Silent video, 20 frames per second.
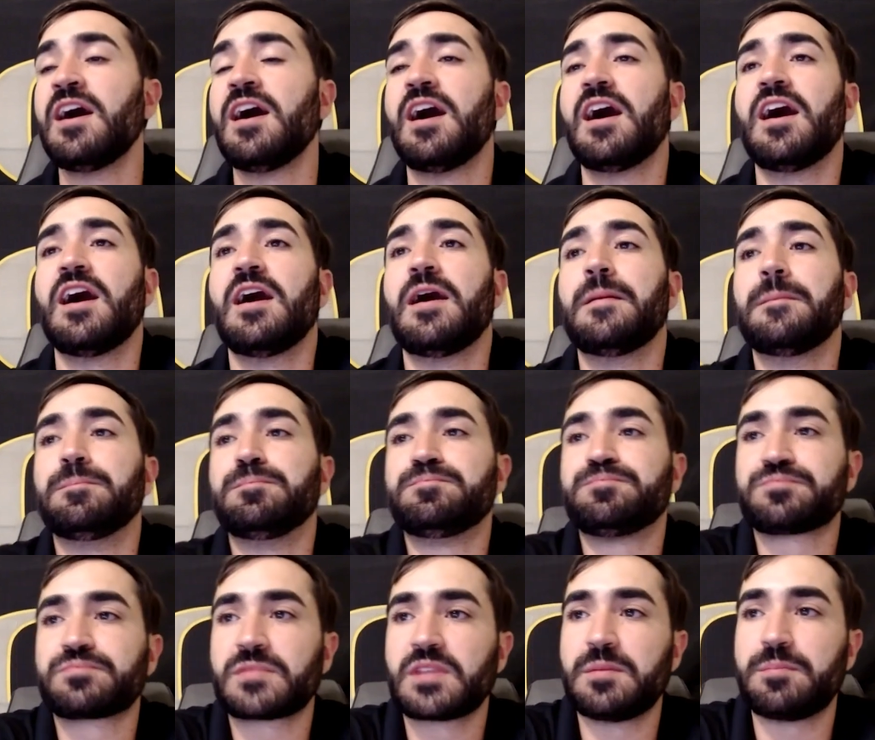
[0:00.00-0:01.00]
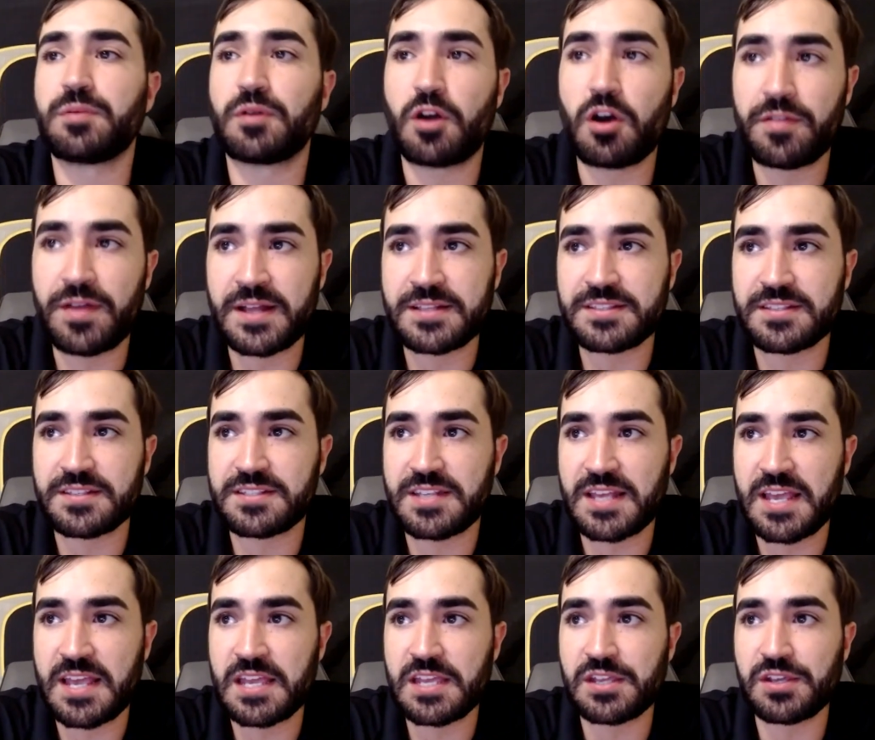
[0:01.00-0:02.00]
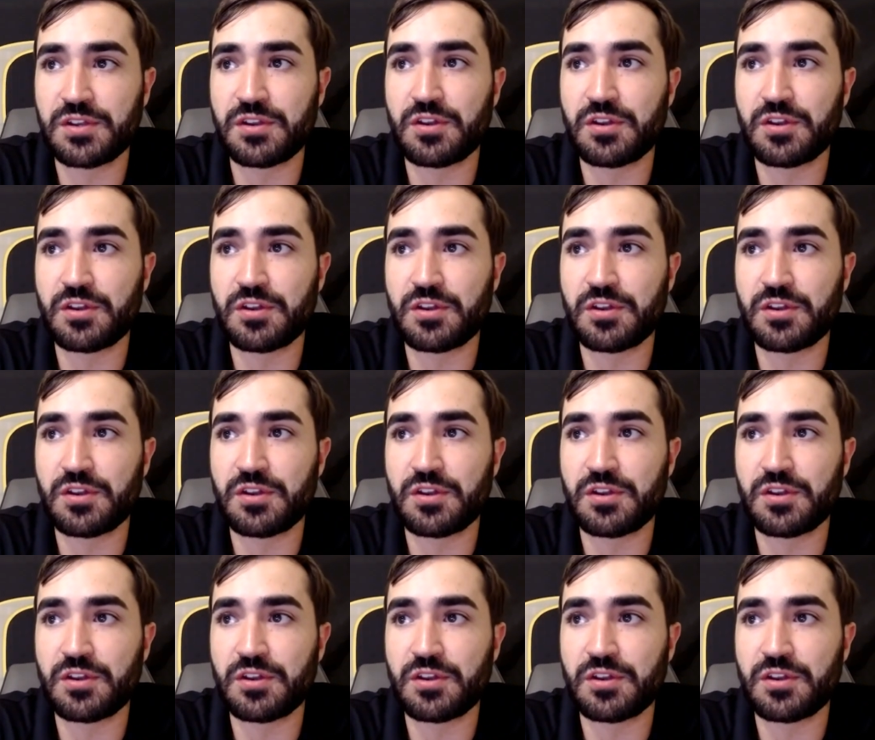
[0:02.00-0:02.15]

But all that to say,